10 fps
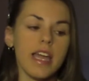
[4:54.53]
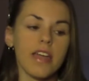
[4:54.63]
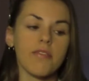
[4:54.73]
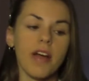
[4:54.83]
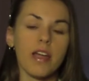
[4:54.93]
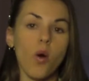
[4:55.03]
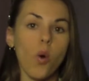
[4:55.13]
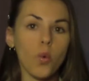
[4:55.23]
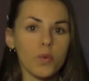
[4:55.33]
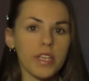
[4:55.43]
If I
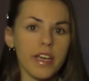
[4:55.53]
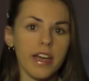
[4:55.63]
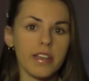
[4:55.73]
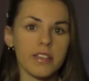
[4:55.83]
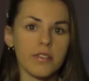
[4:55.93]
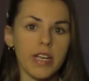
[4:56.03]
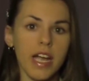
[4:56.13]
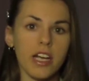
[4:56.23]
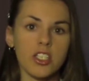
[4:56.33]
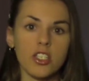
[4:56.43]
only had the
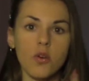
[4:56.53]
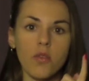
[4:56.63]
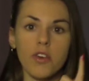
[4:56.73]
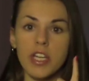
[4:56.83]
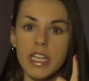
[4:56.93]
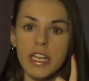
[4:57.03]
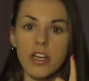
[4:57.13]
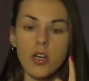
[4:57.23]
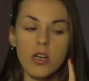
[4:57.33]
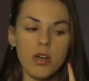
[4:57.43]
reaction over
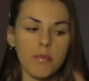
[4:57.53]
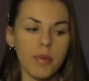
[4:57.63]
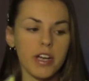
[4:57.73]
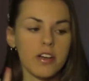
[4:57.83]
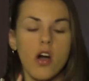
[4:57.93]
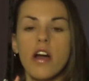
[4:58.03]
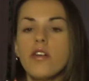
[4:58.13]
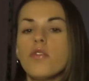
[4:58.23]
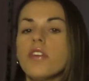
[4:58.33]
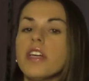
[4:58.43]
here, but
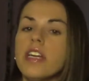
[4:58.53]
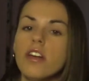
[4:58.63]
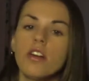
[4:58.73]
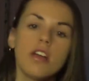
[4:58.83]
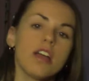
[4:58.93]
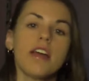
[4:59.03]
not over here,